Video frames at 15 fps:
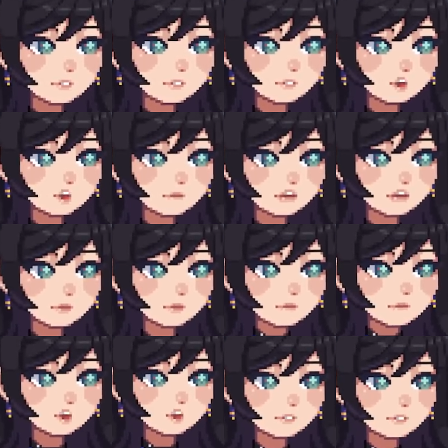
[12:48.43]
But this
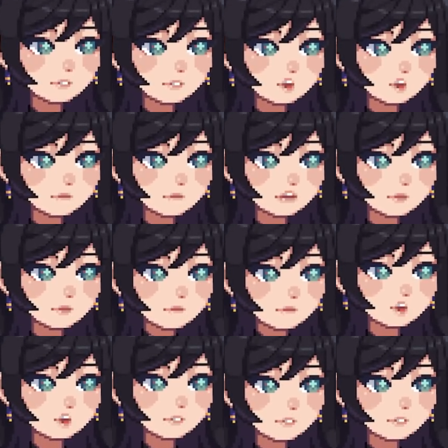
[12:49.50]
Gallagher honestly just stole
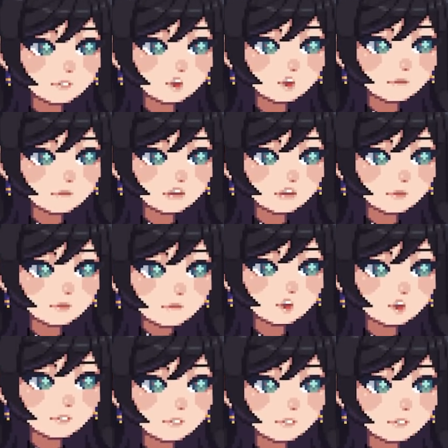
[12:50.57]
relics from someone else,
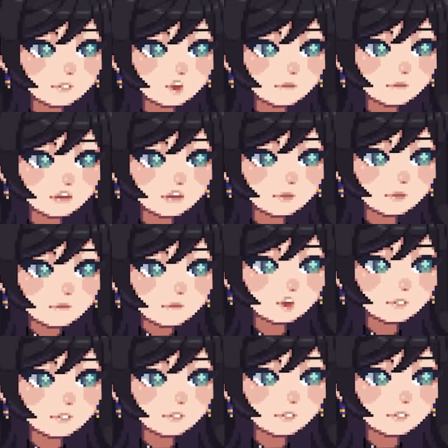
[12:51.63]
so he's definitely still
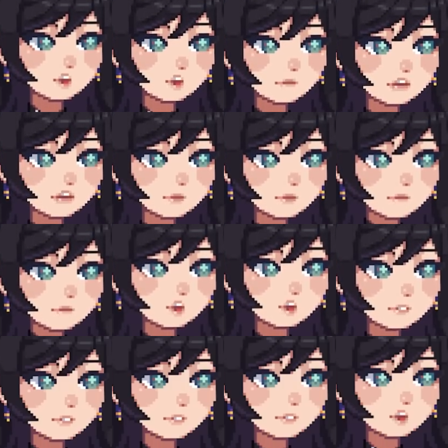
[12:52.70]
a work in
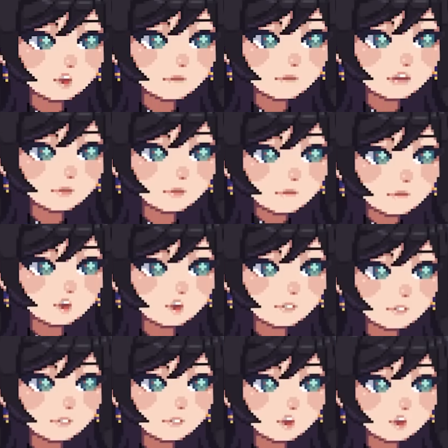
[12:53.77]
progress. But if
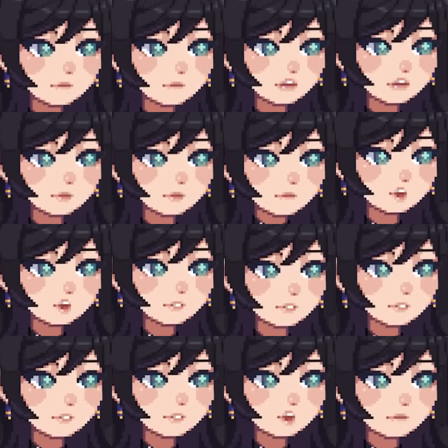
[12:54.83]
you do intend to use him,
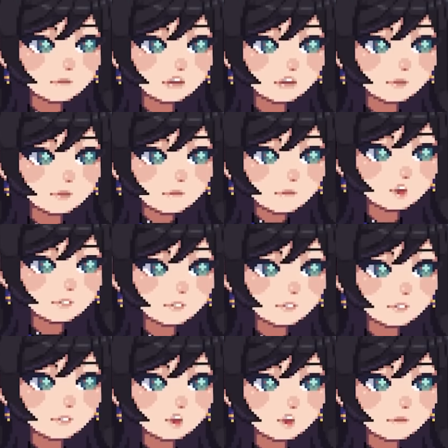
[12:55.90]
definitely ensure
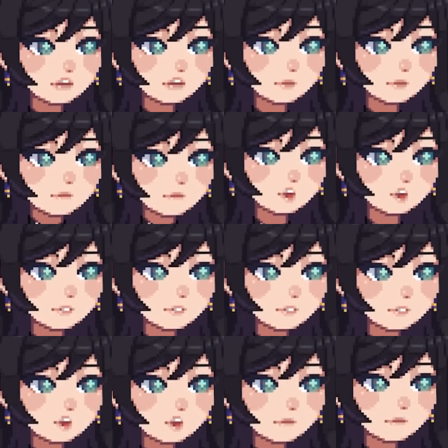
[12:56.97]
that you have a good amount of
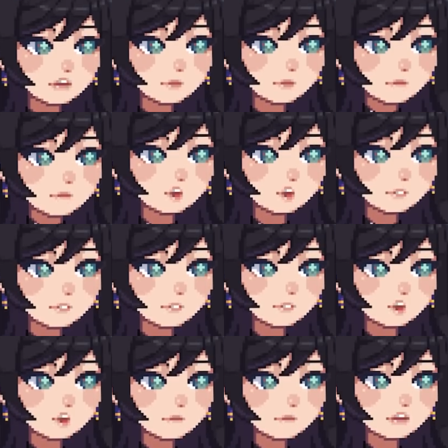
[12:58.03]
break effect on him,
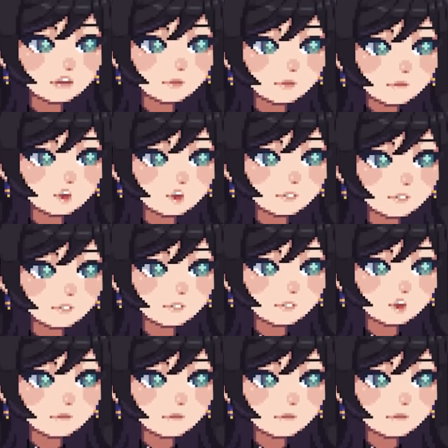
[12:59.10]
just so you can heal even